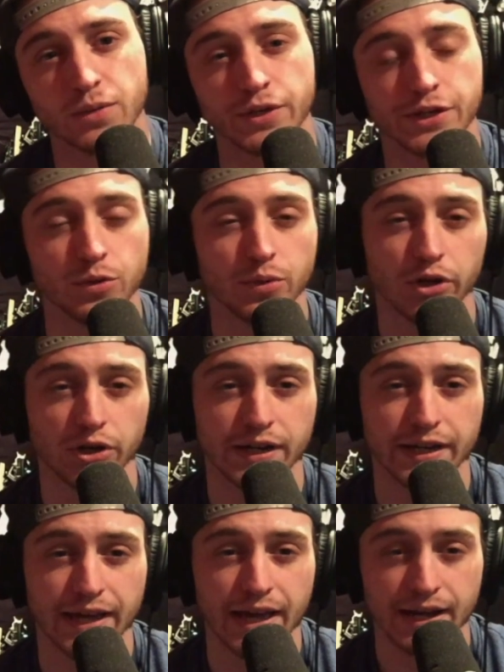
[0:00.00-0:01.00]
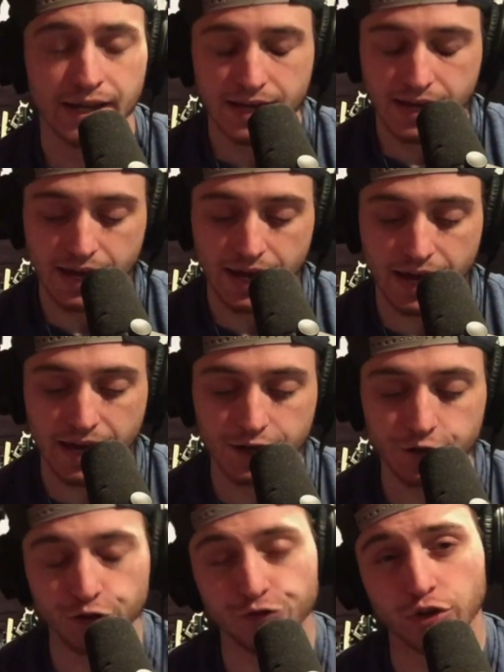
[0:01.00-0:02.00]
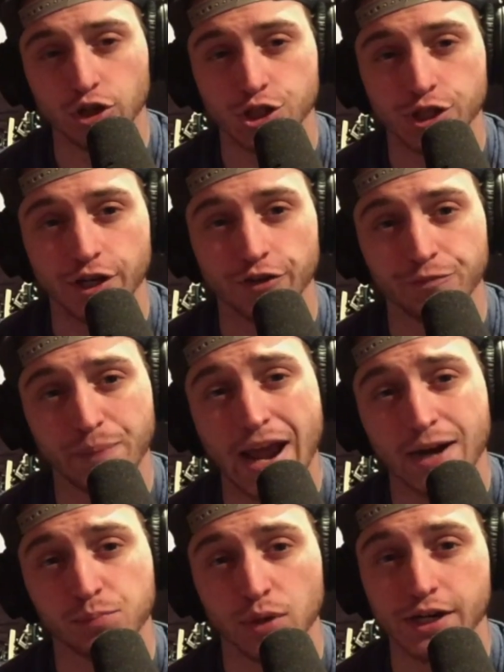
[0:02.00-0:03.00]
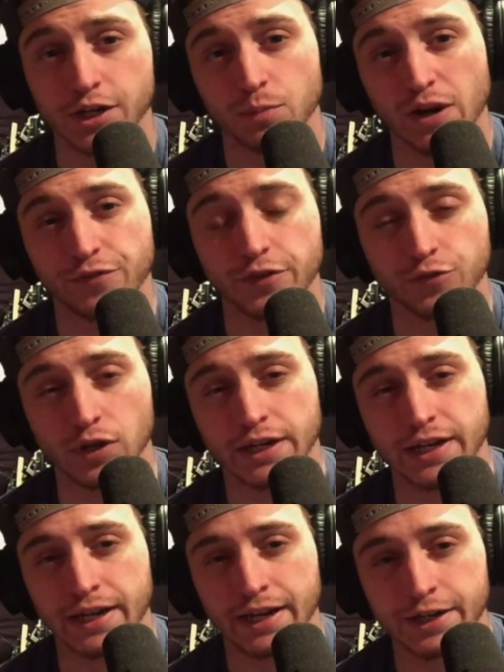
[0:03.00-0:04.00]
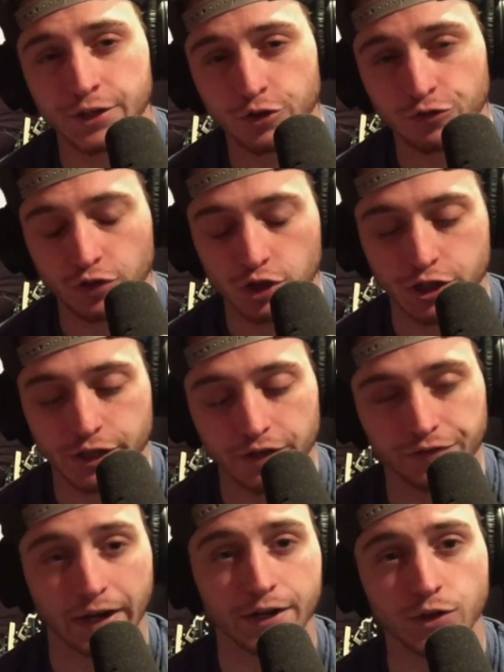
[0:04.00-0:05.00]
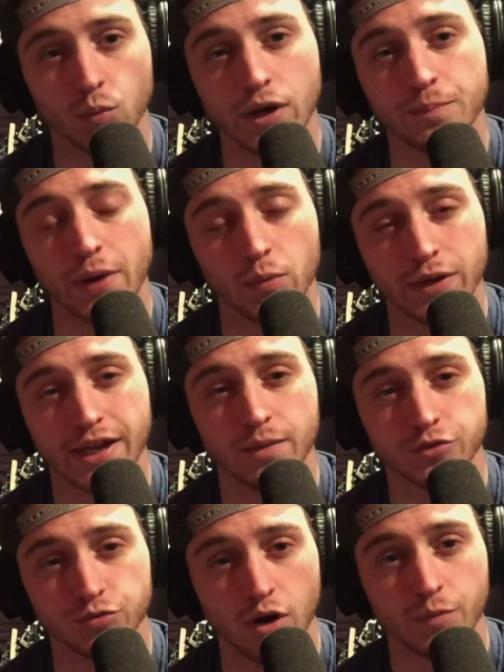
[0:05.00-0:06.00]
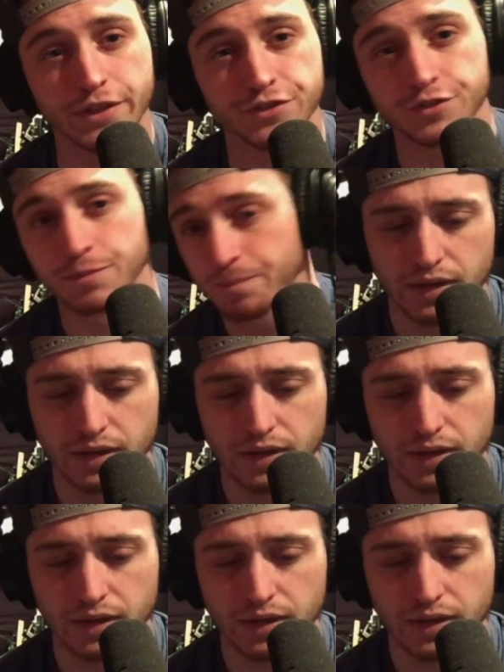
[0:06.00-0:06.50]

We knew we were going to get a new version of Backbreaker by Fit for a King and a new version of Carry the Weight by We Came as Romans.